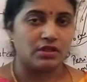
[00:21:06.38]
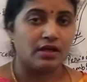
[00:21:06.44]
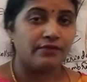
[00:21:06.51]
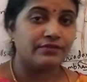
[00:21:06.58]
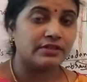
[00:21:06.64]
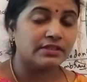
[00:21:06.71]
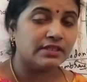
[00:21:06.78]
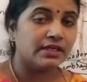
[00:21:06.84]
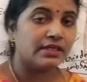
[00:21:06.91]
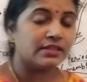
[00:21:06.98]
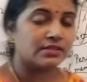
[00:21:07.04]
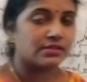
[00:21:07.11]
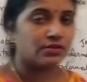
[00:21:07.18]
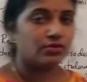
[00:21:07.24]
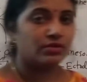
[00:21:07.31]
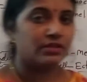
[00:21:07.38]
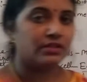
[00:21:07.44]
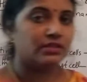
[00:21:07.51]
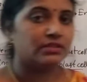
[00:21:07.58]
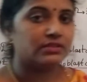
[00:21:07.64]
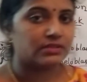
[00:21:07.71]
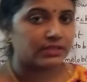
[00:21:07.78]
After that, so
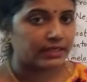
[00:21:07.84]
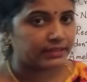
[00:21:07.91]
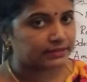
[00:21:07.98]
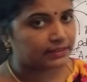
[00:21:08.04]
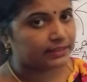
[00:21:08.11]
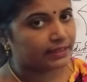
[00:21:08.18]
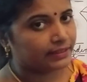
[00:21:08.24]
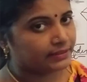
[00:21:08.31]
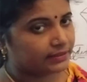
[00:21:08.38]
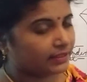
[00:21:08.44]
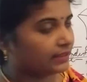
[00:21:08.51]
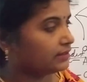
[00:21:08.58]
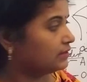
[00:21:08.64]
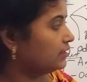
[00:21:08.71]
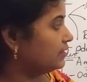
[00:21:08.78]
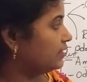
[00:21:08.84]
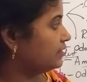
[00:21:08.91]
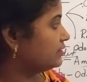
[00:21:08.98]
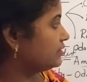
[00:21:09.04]
inside the dentine